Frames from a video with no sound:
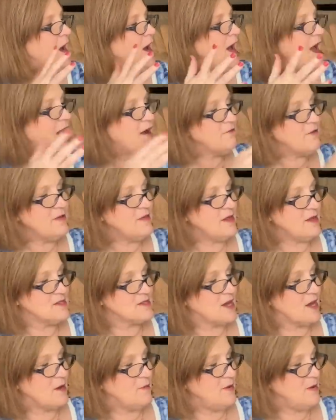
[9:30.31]
Everything's
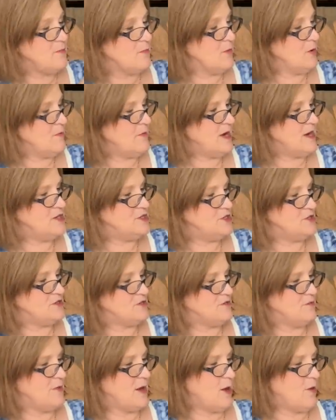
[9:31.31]
gonna be mermaid juice
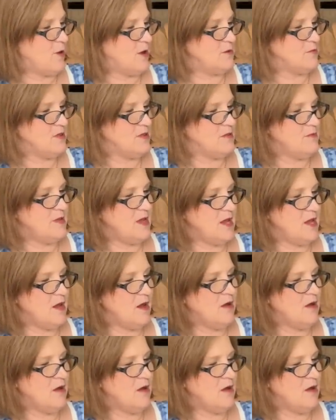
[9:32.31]
from now on with me.